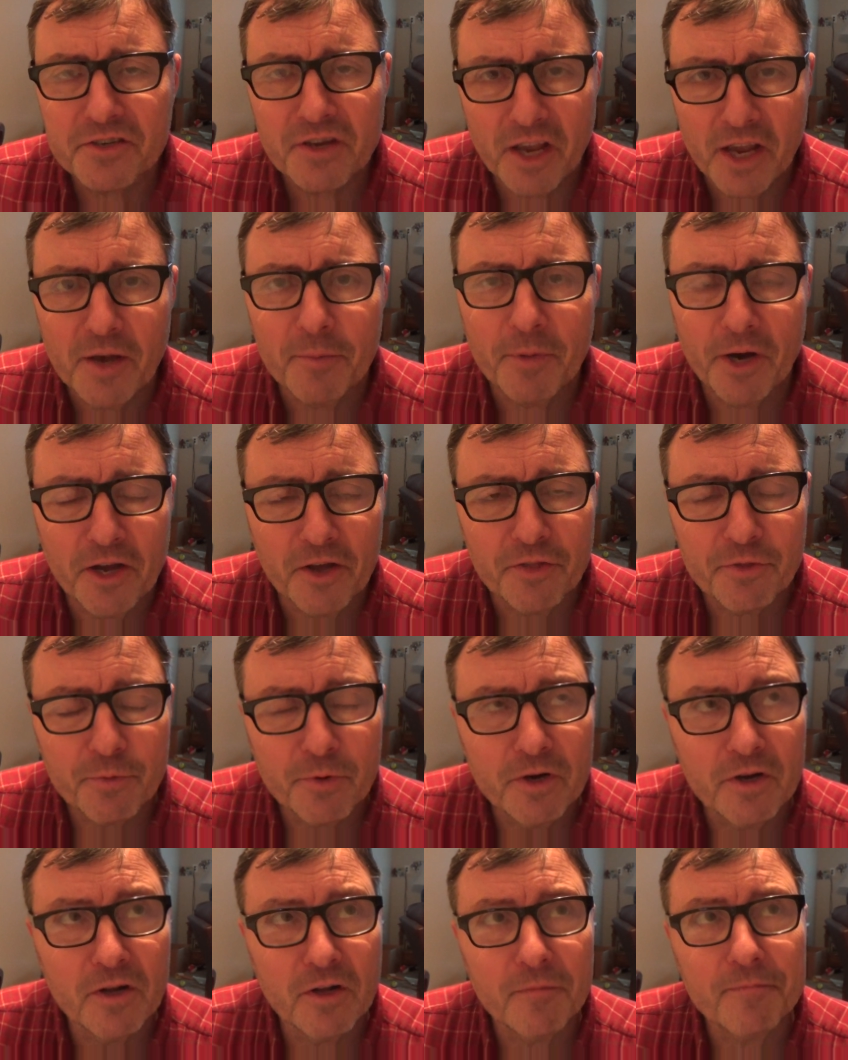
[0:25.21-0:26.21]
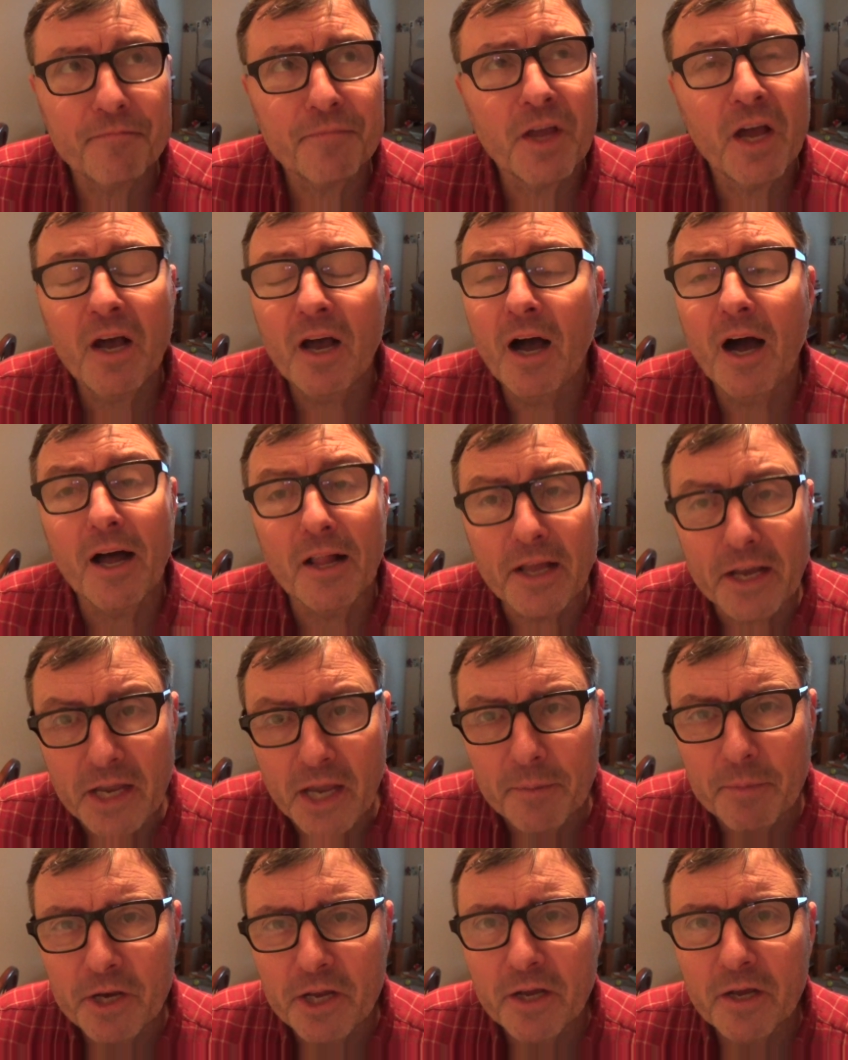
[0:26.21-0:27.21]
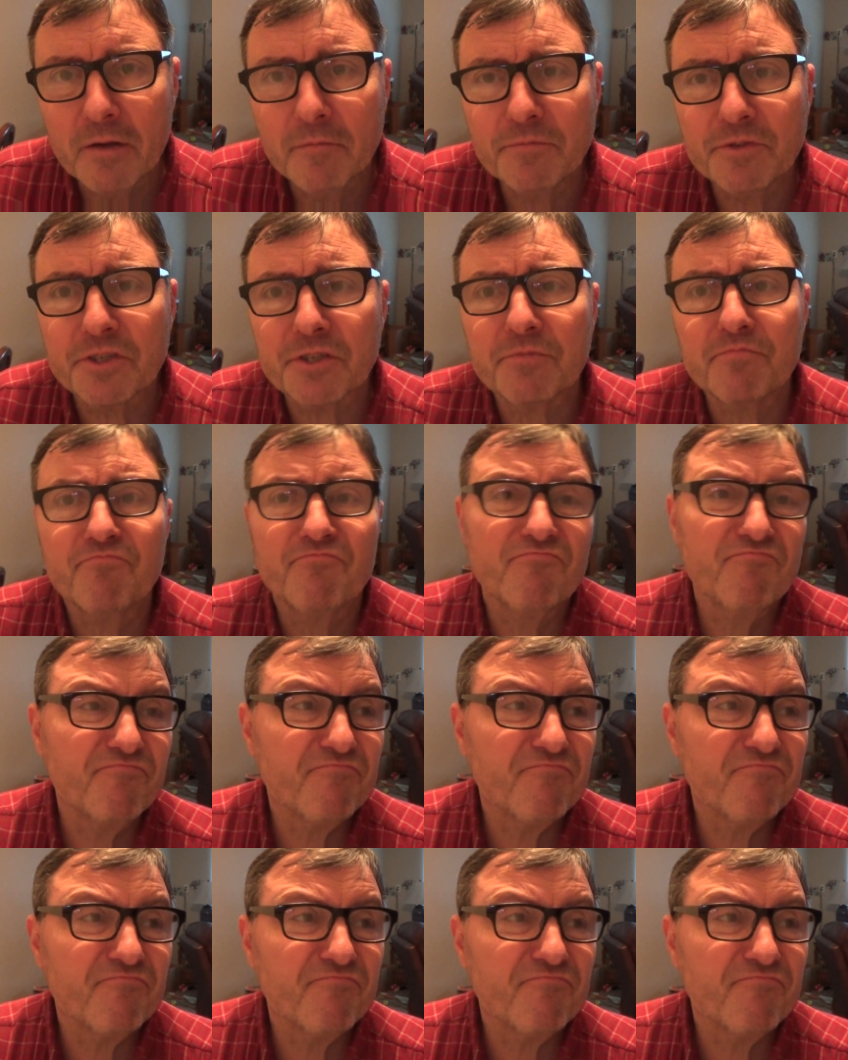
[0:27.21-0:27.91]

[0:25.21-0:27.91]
Can't Buy a Thrill. I like M&M's.